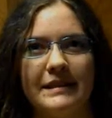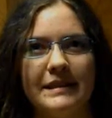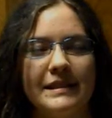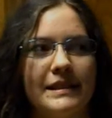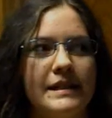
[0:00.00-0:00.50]

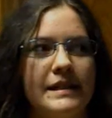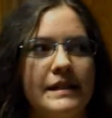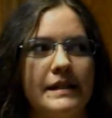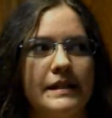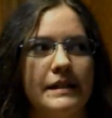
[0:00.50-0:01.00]

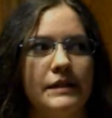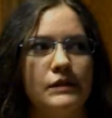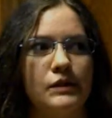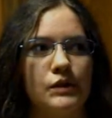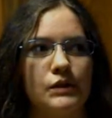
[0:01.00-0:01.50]

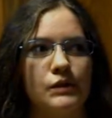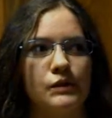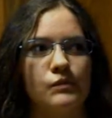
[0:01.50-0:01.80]
(no one is talking)